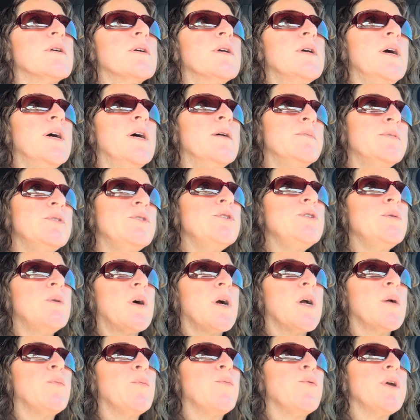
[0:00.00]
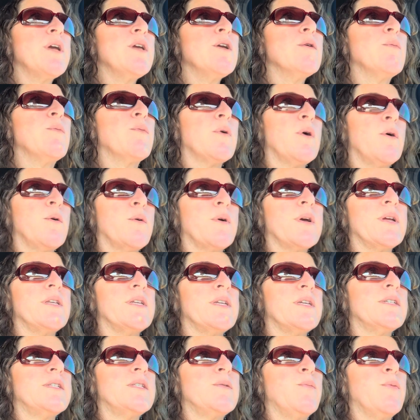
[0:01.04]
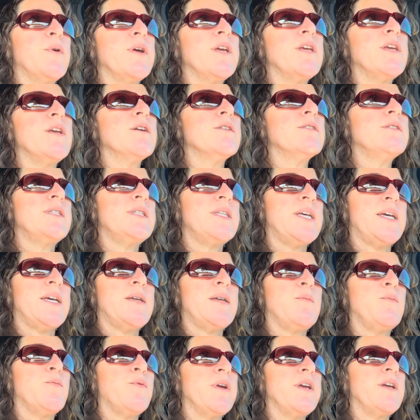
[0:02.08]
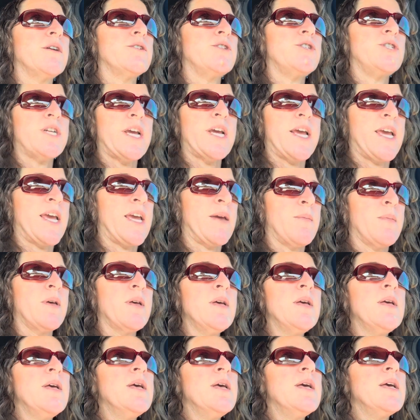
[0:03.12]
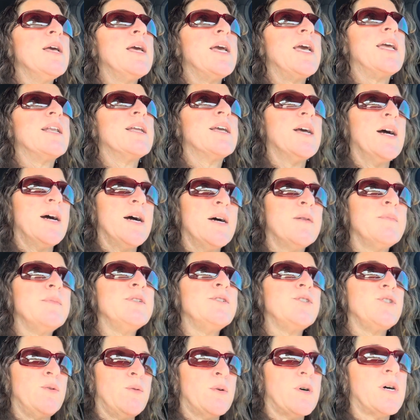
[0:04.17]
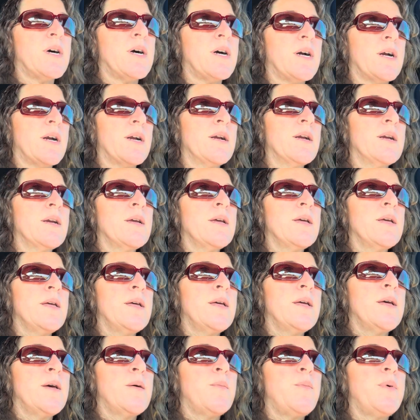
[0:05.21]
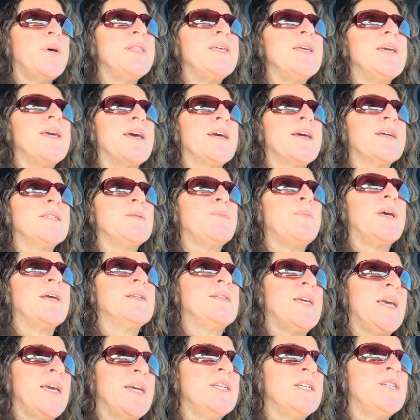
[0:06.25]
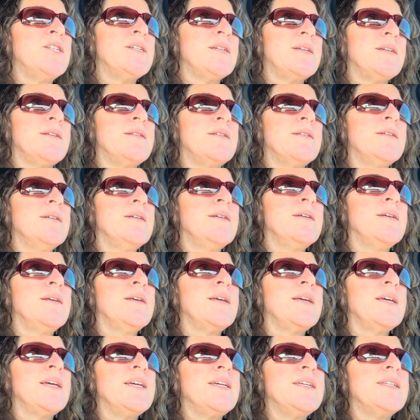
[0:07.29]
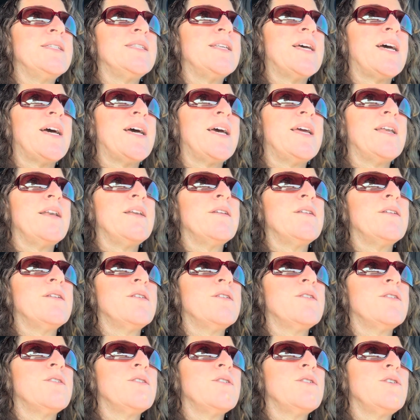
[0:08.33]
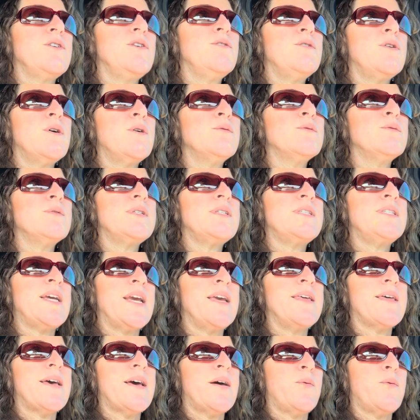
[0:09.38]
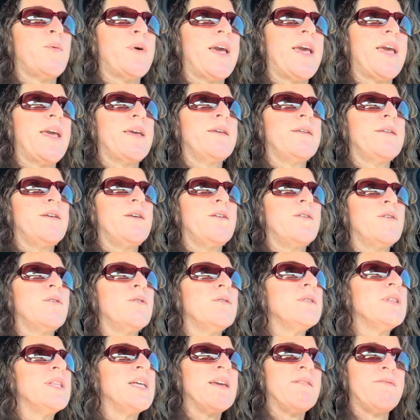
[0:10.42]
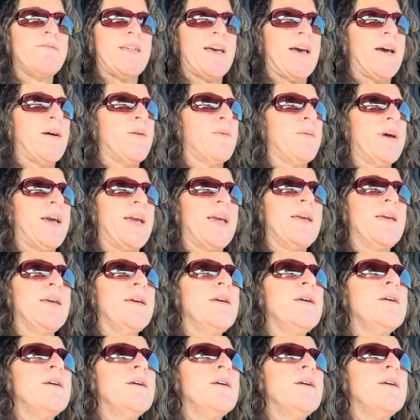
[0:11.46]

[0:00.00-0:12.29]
come as you are, bring your brokenness, bring your sin, bring your shame, and come as you are. But the expectation is that you don't stay that way. You don't leave that way.